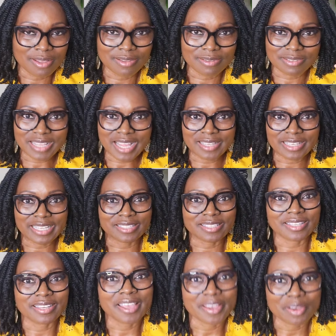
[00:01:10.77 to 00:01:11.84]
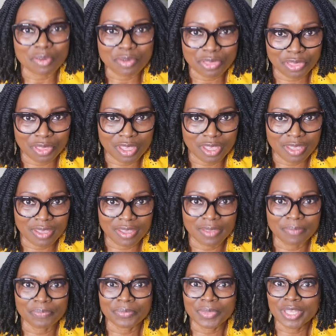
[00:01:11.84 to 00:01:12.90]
start eating healthy?